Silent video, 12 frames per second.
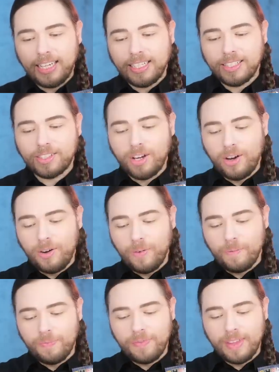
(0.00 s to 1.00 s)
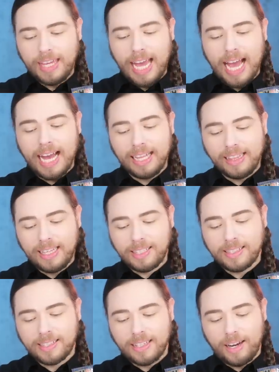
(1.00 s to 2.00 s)
So, yeah,
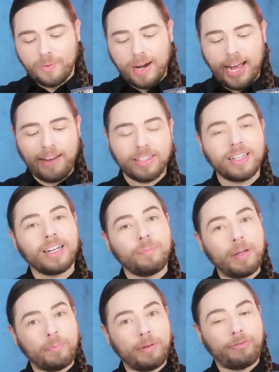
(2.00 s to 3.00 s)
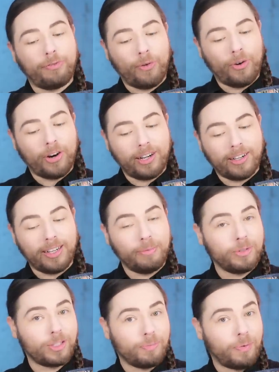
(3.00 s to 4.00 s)
this arrived a little bit before it
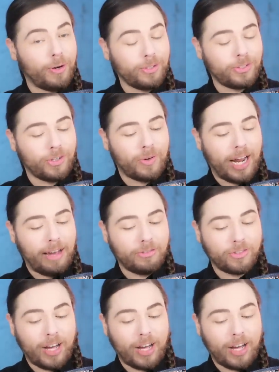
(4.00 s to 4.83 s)
was supposed to arrive.